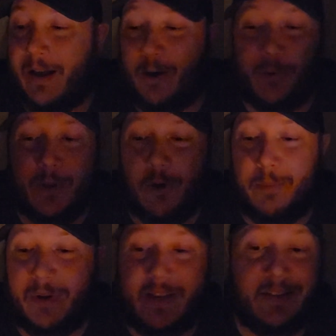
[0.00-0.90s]
out in the
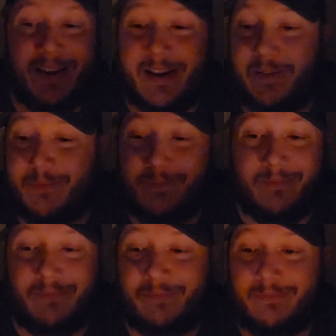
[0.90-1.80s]
open, he dead.
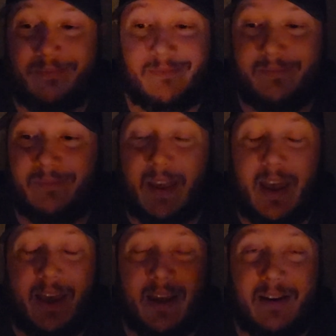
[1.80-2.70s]

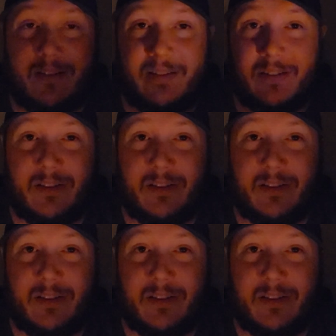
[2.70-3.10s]
And